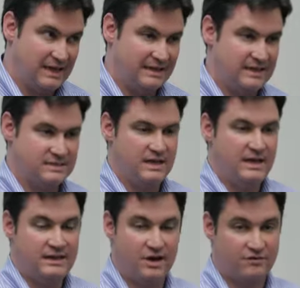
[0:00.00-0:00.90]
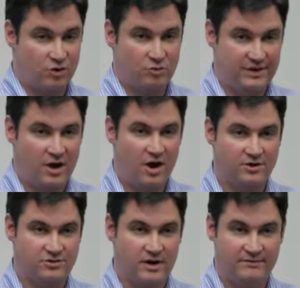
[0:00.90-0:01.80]
like this, therefore when the
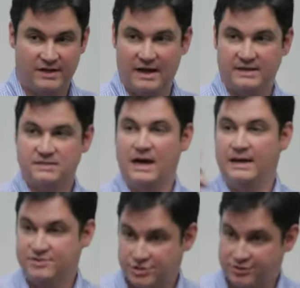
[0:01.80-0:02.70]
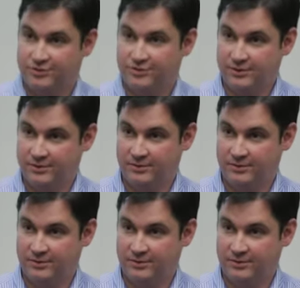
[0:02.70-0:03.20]
hard drive dies, I'm screwed.